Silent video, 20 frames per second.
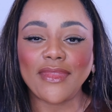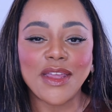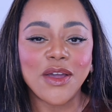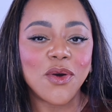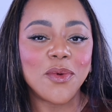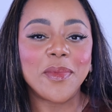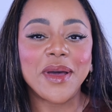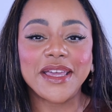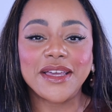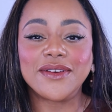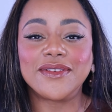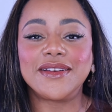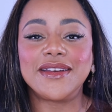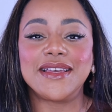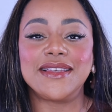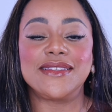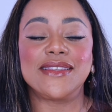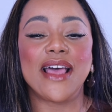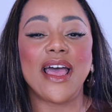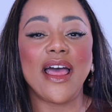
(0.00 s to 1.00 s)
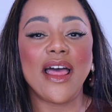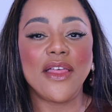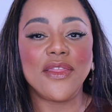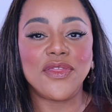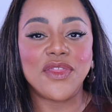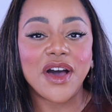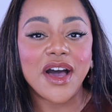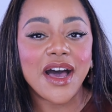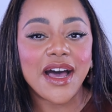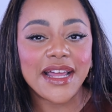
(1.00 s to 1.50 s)
oh my goodness,
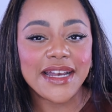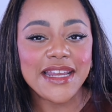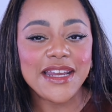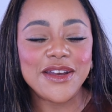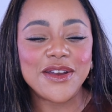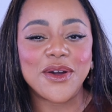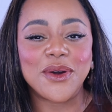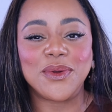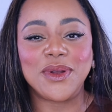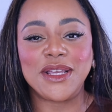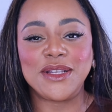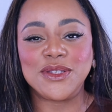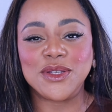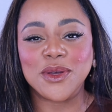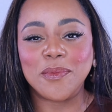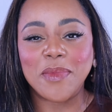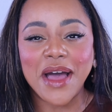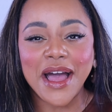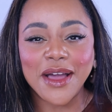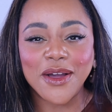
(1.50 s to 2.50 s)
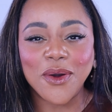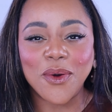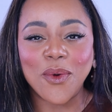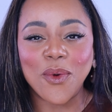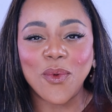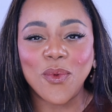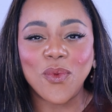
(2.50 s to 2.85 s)
the honey note in Tobacco